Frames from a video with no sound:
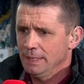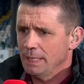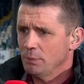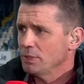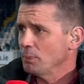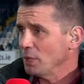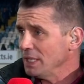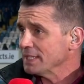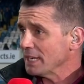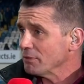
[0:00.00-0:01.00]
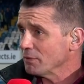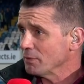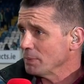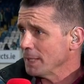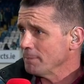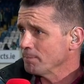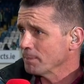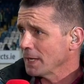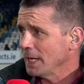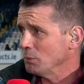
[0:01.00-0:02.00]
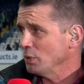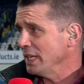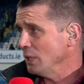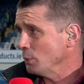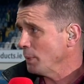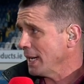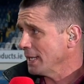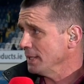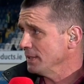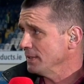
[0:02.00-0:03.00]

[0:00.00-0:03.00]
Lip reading: it was a brilliant effort from them. And when they look back at it,